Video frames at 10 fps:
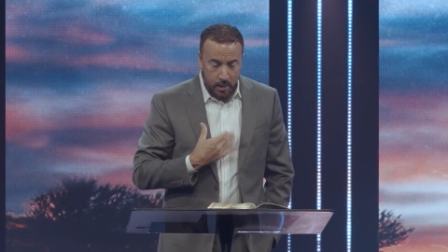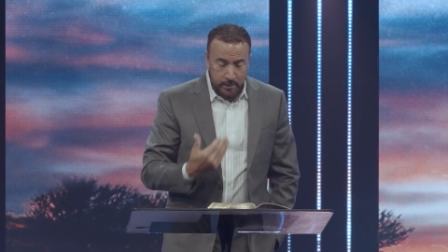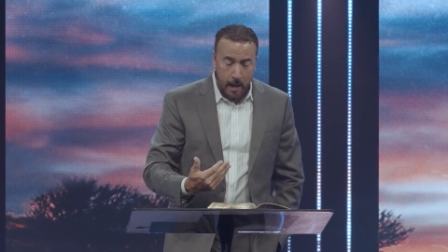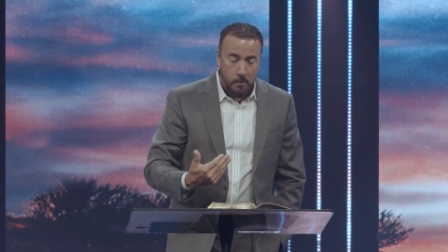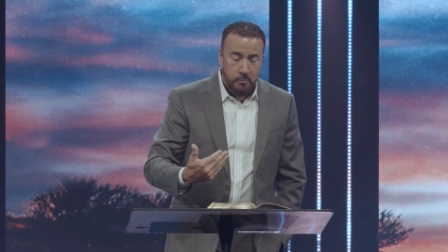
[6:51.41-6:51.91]

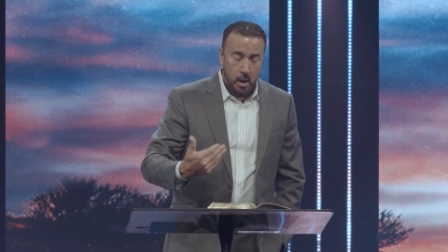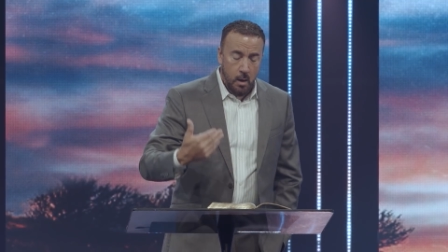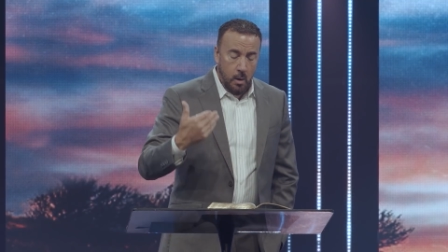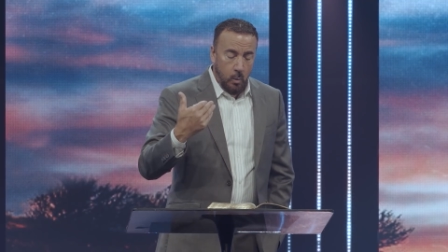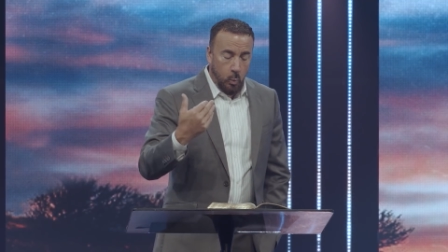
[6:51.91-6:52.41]
Now,
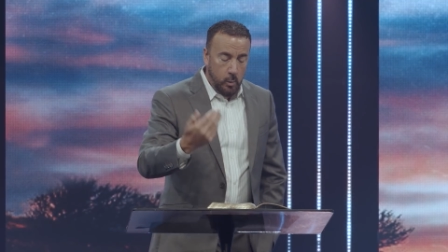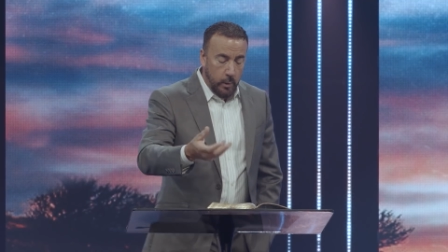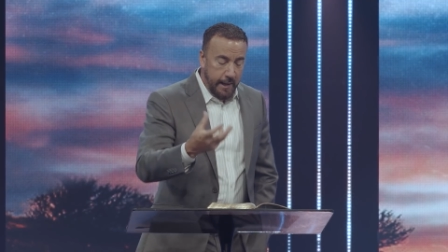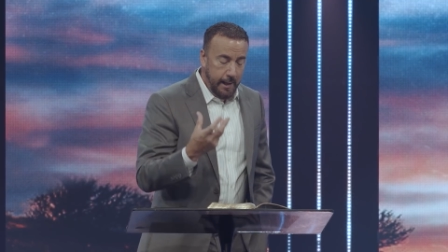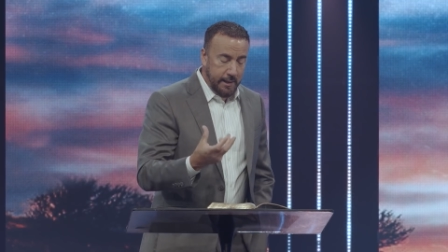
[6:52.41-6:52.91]
when we
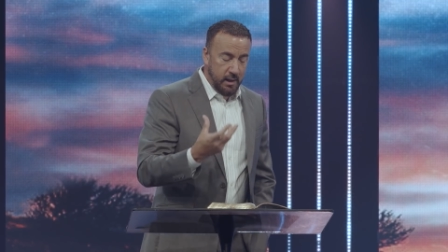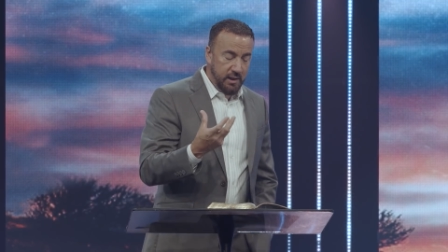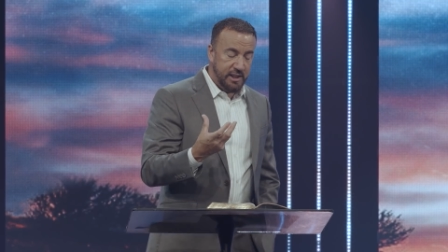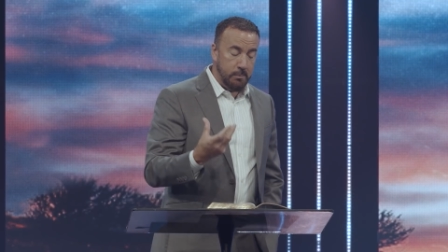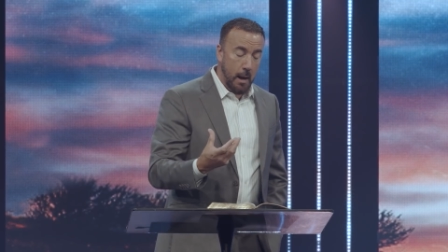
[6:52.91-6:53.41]
get to
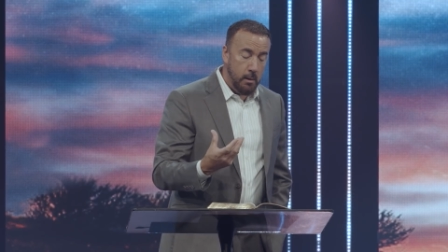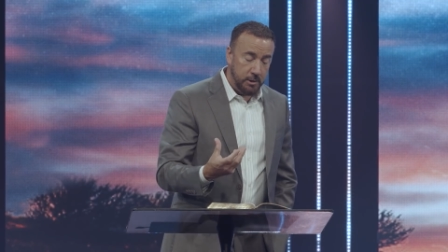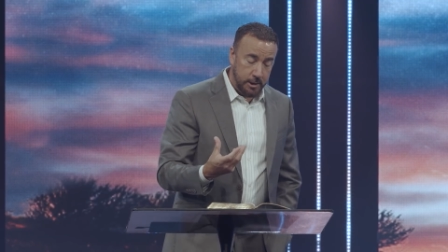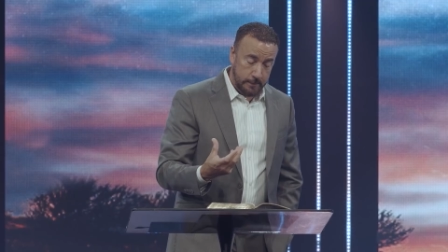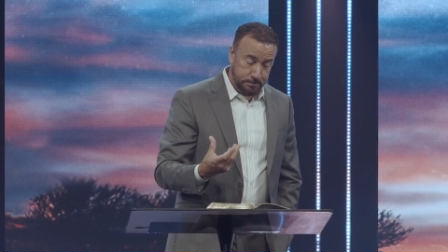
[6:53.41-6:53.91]
this
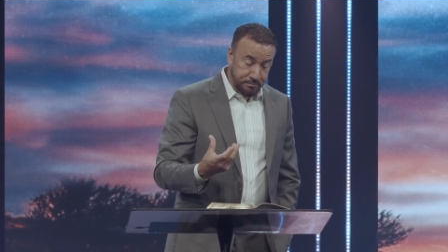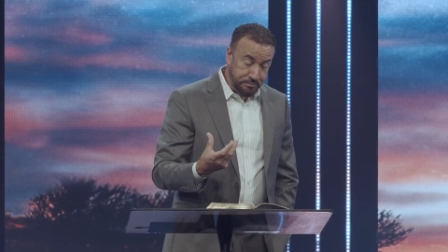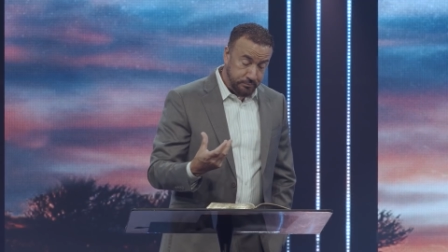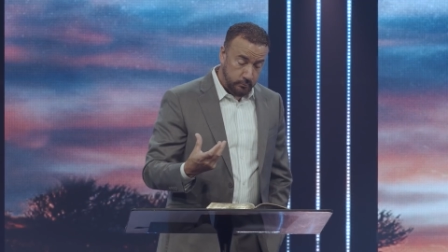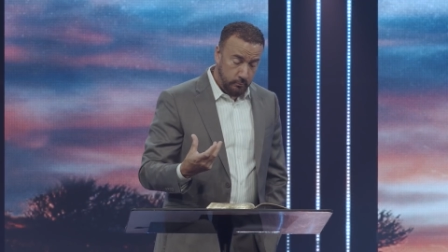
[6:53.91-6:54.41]
mountain,
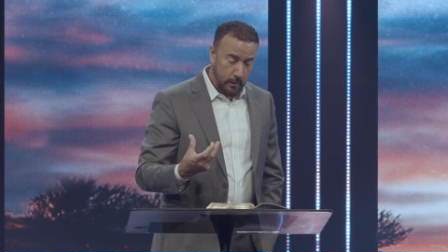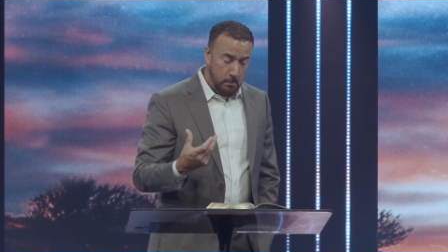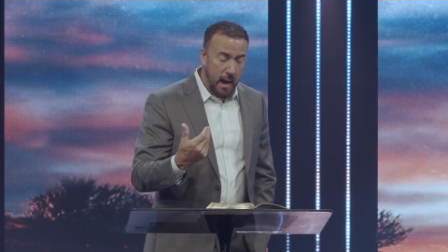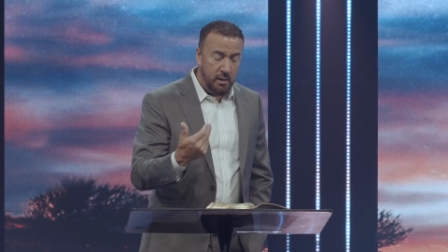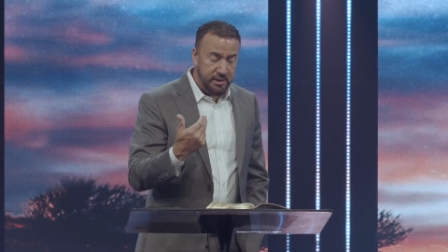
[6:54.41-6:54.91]

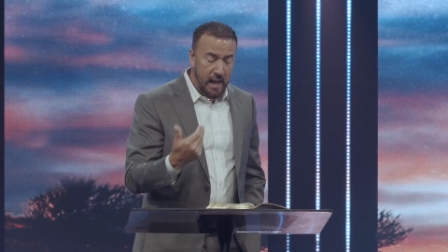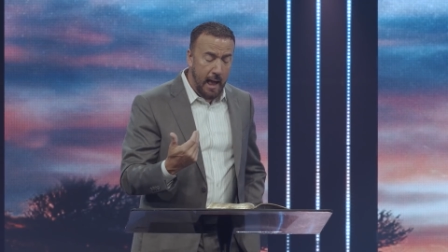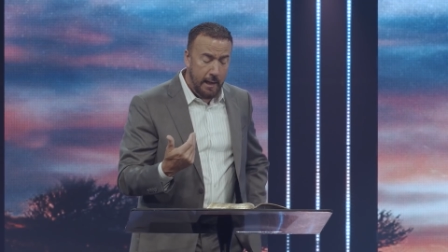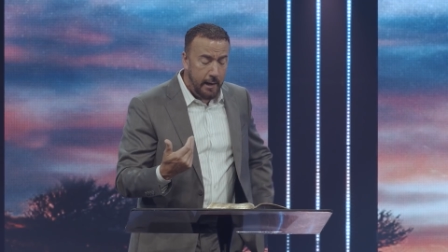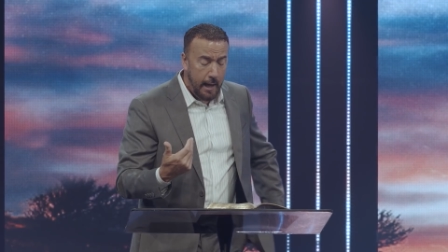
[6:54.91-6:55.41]
Mount
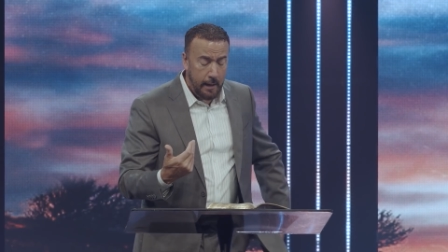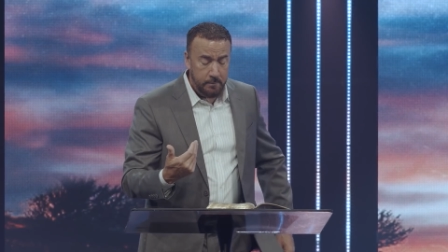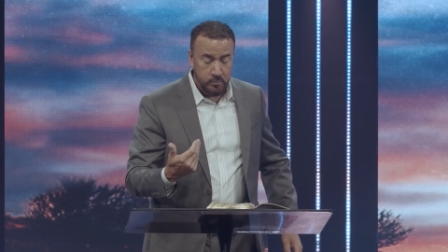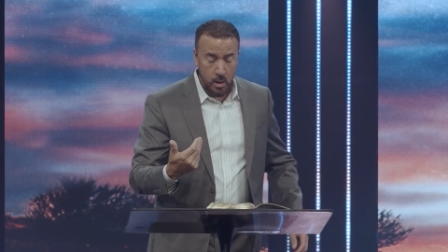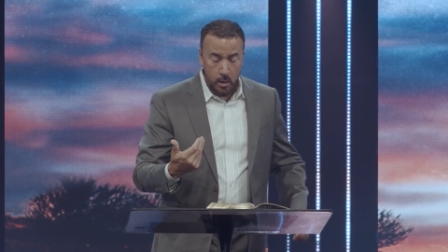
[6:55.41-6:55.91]
Sinai,
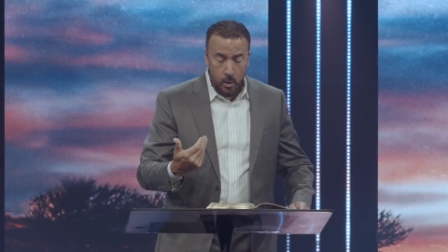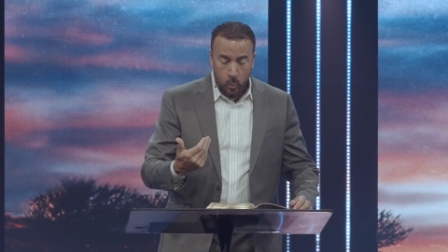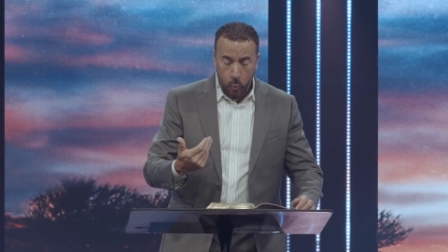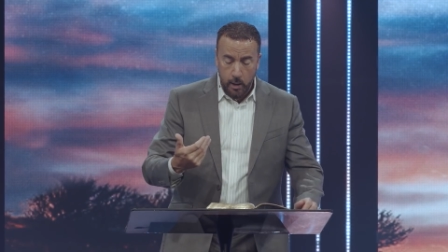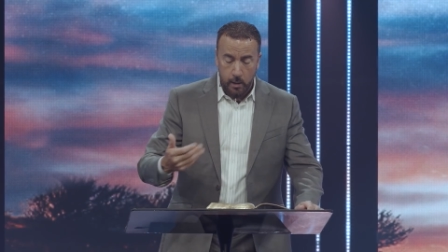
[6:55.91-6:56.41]

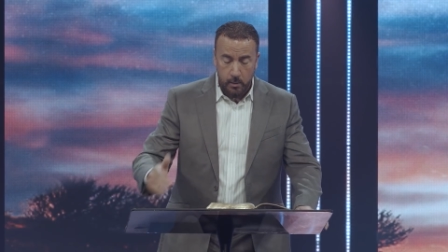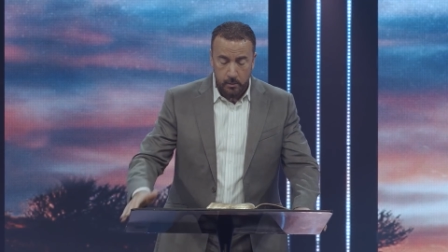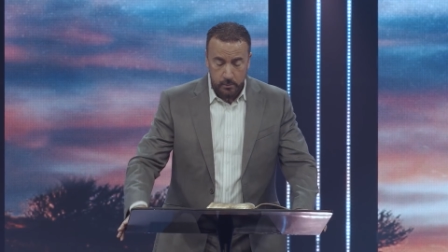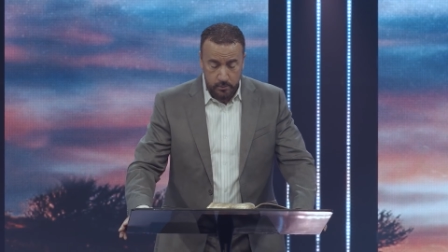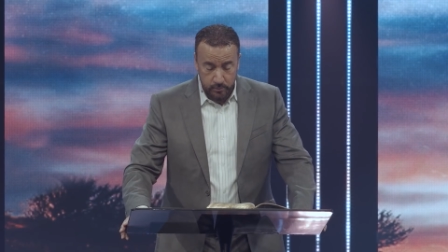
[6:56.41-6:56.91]
where
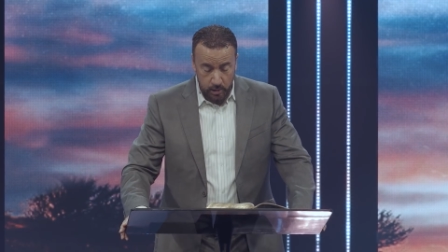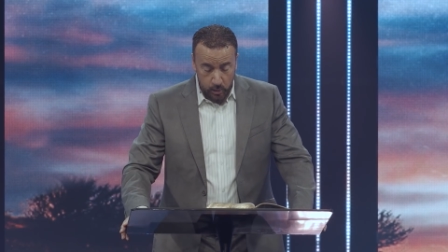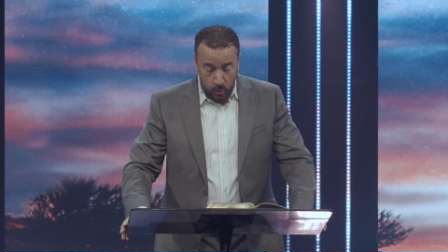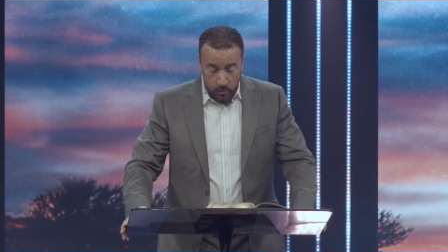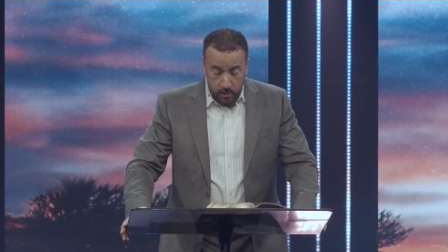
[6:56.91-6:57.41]
the
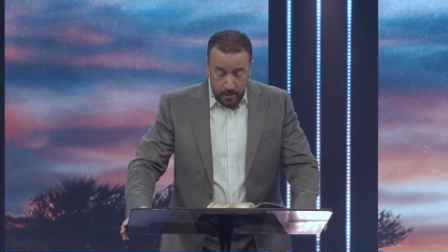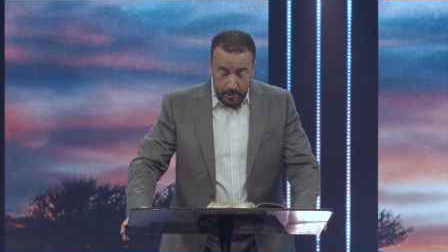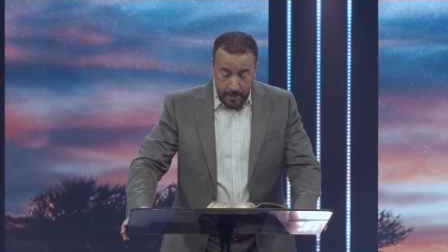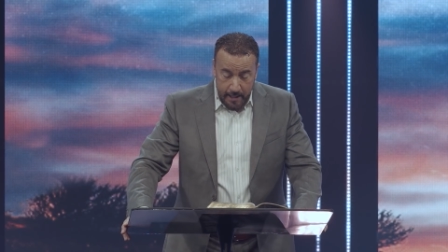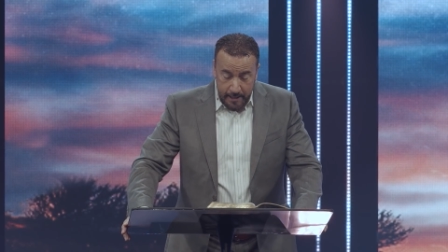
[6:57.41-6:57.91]
Lord
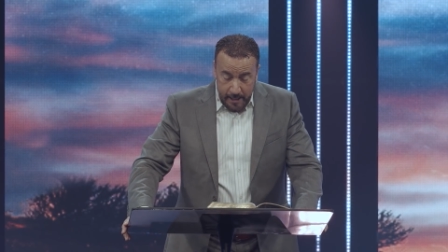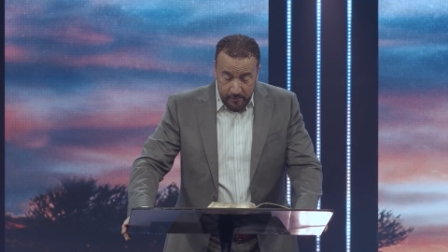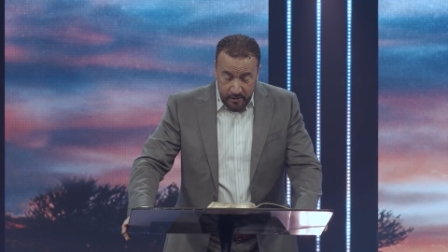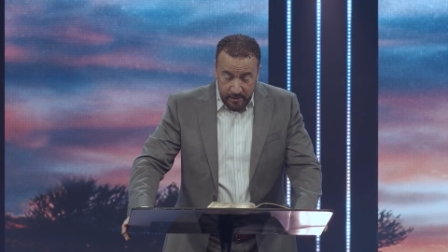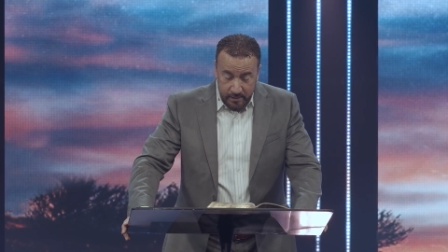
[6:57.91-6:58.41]
had
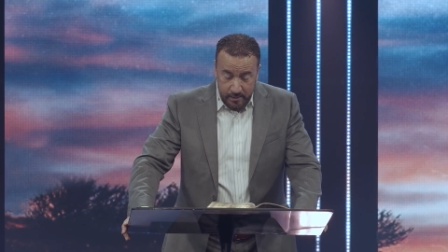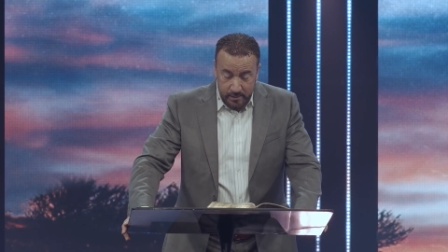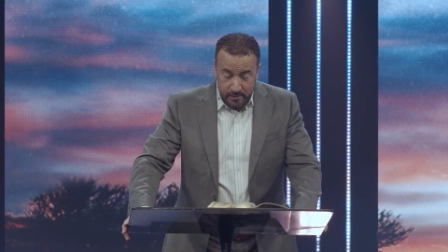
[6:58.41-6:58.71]
even